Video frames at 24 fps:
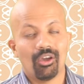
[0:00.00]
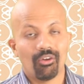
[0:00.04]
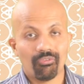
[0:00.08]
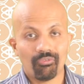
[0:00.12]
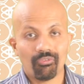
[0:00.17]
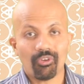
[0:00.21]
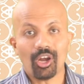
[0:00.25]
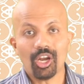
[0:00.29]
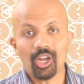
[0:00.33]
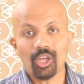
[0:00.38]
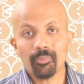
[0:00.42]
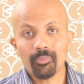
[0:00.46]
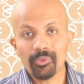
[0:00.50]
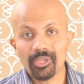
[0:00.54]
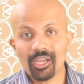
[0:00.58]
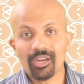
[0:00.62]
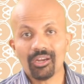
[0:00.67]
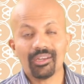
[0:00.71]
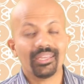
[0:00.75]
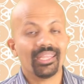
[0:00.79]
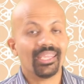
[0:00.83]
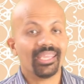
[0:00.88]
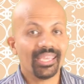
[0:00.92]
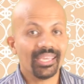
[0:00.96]
Follow me
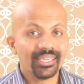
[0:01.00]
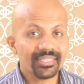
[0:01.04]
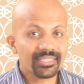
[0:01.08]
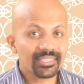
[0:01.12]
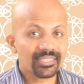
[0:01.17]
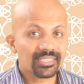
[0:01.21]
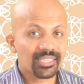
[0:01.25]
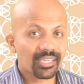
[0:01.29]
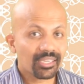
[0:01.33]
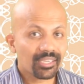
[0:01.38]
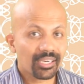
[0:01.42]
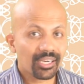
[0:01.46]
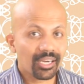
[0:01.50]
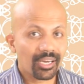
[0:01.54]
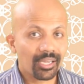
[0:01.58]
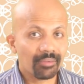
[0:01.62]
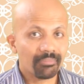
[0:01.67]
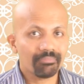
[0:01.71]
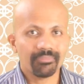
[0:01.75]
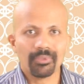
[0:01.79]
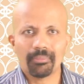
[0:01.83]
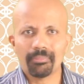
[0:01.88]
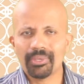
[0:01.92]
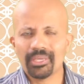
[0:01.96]
on
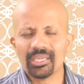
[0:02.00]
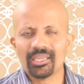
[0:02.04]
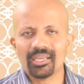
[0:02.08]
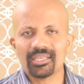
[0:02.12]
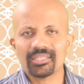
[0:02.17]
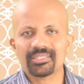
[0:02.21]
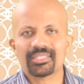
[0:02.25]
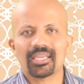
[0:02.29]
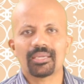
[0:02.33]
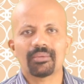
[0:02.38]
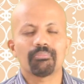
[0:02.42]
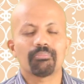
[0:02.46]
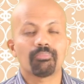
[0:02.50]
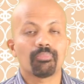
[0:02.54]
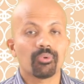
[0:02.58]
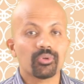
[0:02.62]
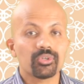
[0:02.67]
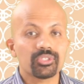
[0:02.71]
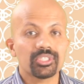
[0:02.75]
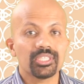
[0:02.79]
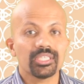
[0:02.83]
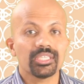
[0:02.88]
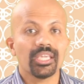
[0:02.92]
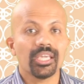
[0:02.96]
Instagram because I'm
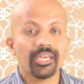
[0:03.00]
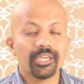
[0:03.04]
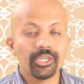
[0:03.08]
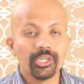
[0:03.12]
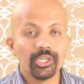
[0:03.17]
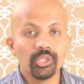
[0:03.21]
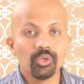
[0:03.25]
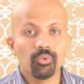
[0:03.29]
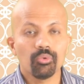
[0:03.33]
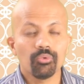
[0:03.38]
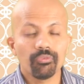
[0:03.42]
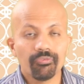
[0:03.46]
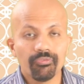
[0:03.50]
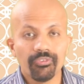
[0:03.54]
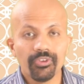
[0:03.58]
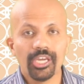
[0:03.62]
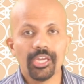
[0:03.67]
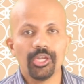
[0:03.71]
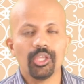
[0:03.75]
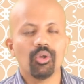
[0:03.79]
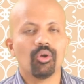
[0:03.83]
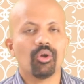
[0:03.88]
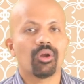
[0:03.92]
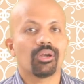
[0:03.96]
posting a new
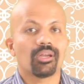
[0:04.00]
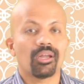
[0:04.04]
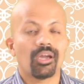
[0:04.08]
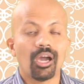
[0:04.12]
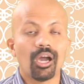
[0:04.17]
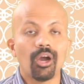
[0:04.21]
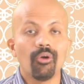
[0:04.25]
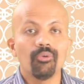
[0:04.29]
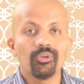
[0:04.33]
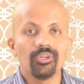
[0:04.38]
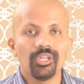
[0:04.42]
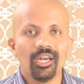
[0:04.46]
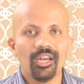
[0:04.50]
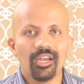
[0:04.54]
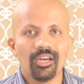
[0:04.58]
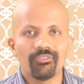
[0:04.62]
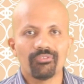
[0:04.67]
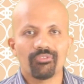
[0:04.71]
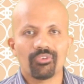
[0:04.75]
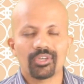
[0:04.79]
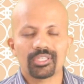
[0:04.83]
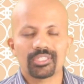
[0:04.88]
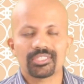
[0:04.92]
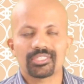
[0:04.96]
video on how to learn
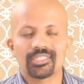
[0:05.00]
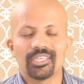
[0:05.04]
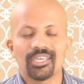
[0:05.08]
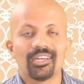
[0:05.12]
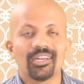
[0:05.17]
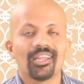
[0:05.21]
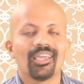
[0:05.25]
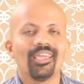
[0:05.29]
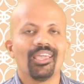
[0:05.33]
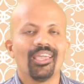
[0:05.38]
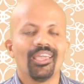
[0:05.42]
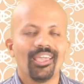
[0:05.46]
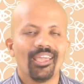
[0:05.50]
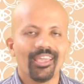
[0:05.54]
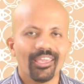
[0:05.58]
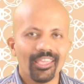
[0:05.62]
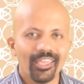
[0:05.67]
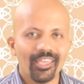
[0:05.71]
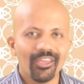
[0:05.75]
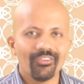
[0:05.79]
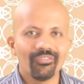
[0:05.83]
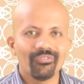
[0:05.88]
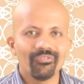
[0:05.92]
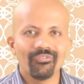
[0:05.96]
faster
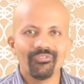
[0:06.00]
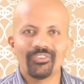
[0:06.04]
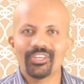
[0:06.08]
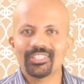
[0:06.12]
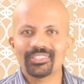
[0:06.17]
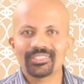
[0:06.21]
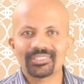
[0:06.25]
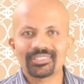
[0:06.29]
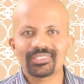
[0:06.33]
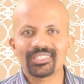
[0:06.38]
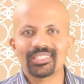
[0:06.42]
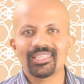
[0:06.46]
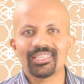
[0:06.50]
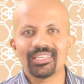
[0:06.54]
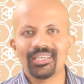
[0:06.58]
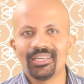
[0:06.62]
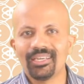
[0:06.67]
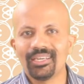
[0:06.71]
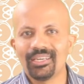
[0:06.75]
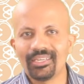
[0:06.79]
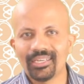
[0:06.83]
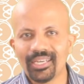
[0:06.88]
every single